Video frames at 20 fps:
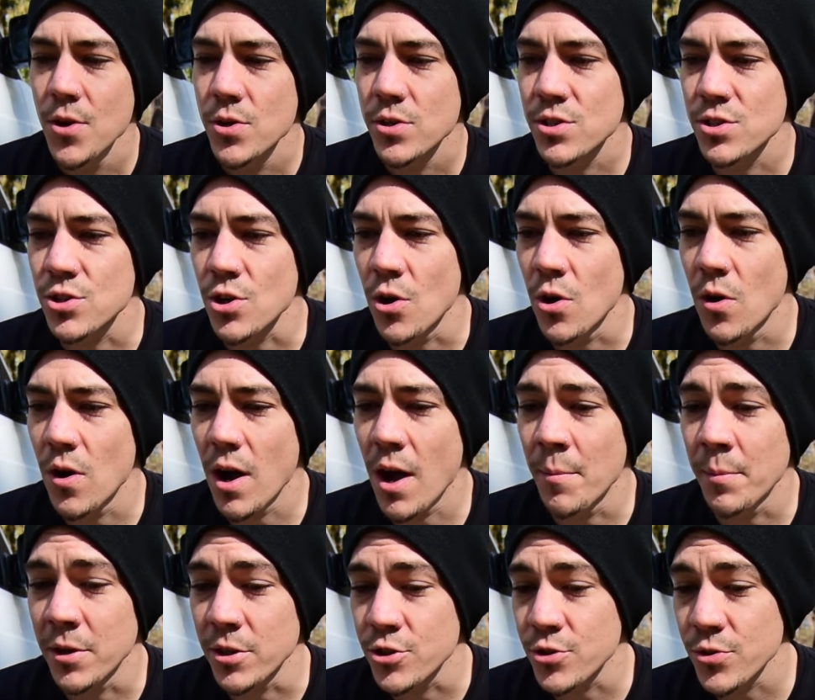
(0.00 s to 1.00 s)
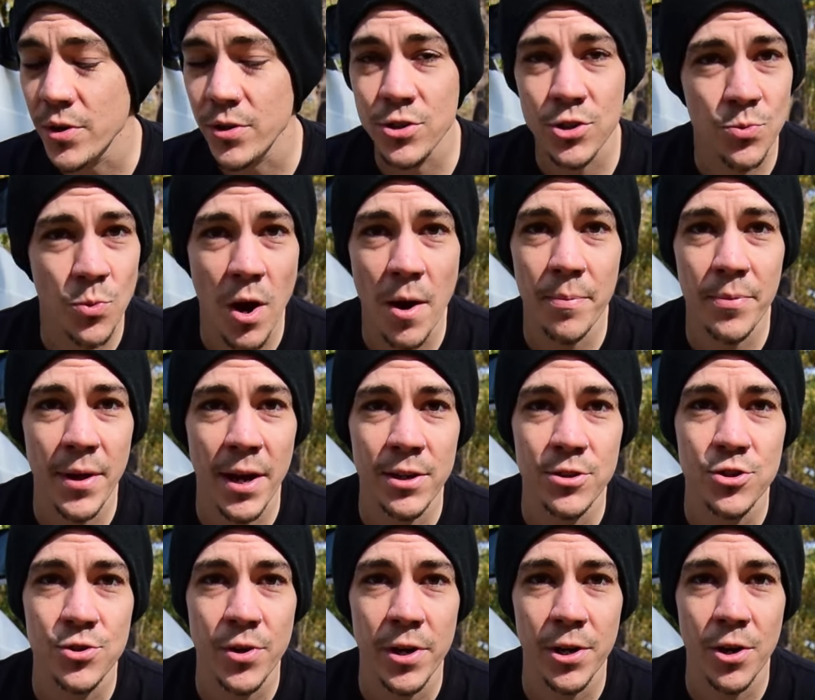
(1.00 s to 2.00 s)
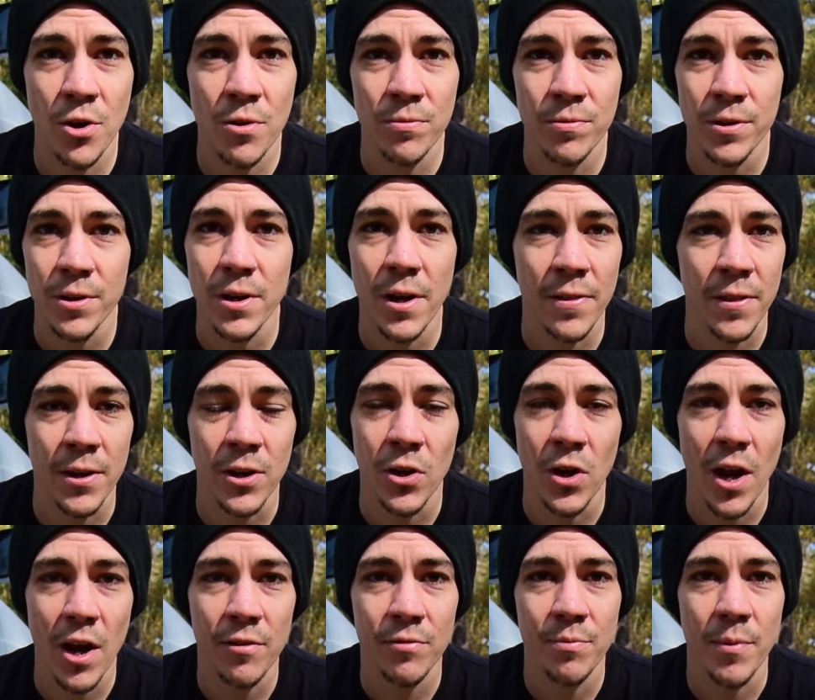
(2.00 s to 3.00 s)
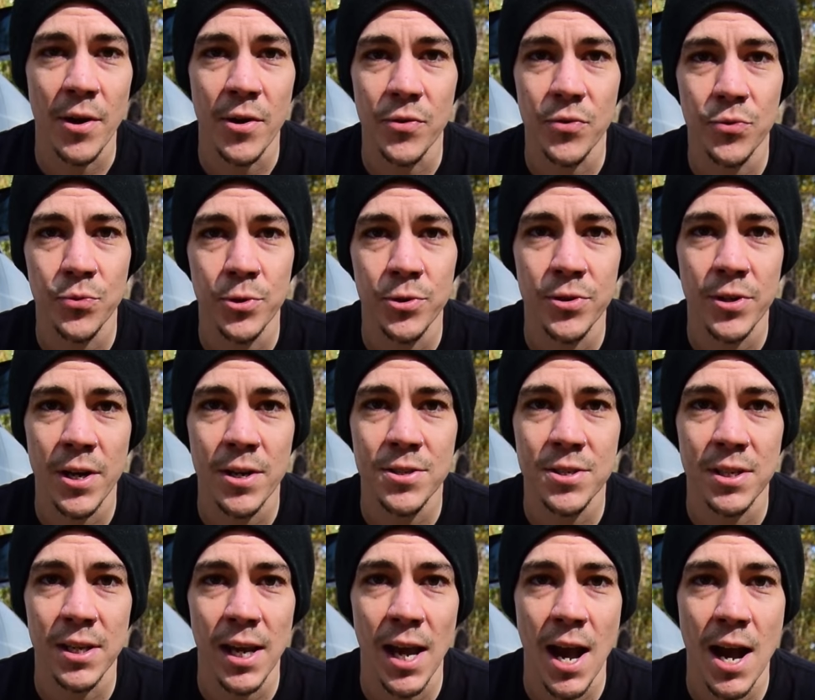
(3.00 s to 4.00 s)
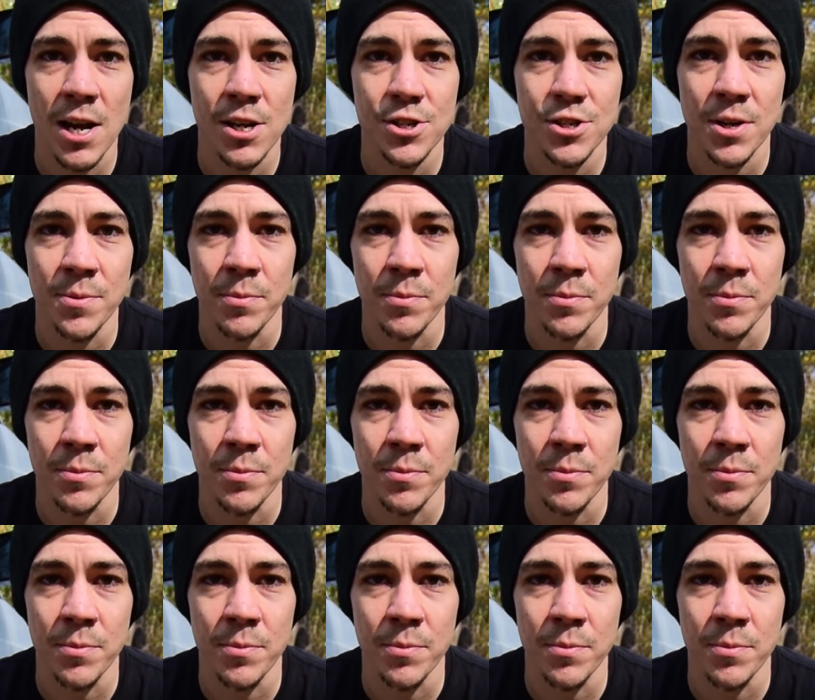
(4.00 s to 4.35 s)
So I'm going to swap that straight over, and then I'll have my $3,000 cash.